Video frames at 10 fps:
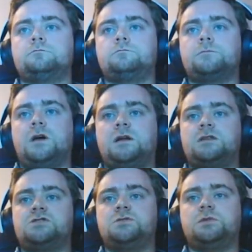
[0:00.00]
Oh, that
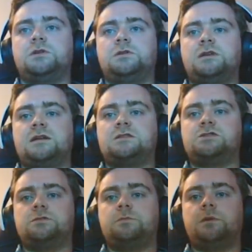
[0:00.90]
should be good. That
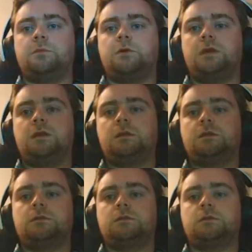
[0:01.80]
should be money.
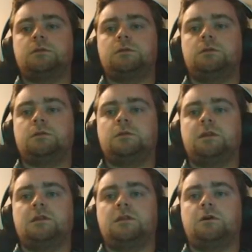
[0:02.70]
Get
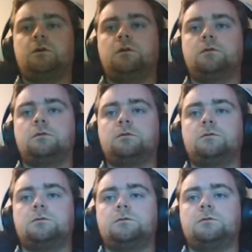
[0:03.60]
in the hole.
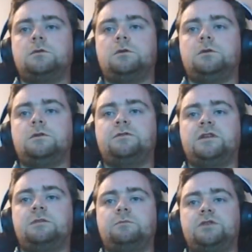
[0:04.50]
Oh, if I
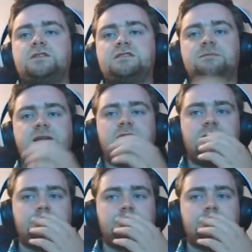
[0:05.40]
didn't put the spin on it.